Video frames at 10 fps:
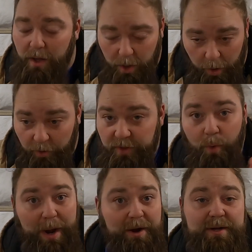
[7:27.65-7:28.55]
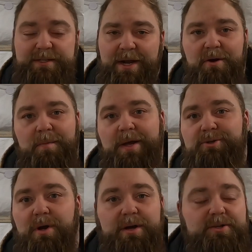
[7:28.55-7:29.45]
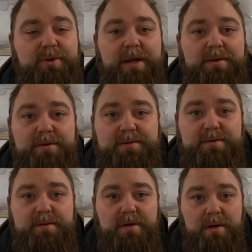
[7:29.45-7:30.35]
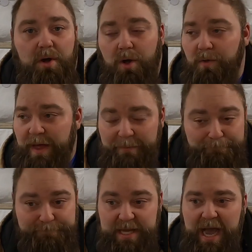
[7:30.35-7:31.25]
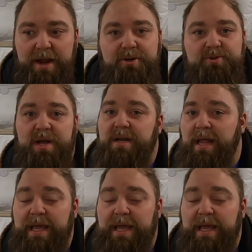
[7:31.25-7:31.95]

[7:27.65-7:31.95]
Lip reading: all the wear and tear on my truck and trailers, all that tire tread.